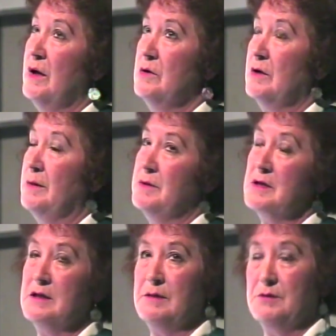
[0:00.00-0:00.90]
out and look up
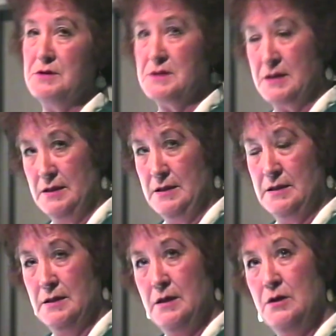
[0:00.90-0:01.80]
in the clear blue
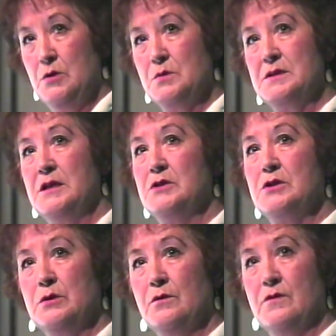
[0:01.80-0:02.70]
sky, you'll see 2